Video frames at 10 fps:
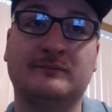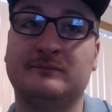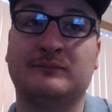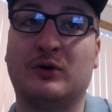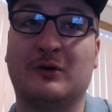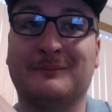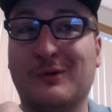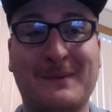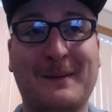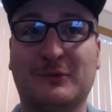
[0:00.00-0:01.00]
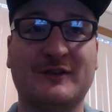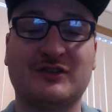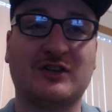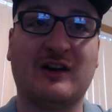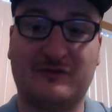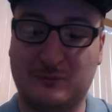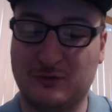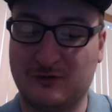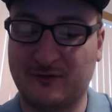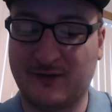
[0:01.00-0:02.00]
more more memory stuff,
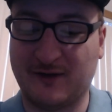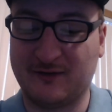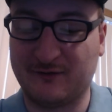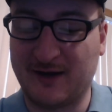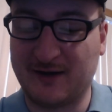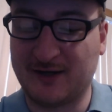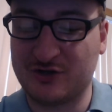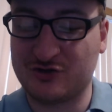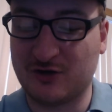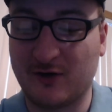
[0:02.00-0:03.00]
more things of that nature.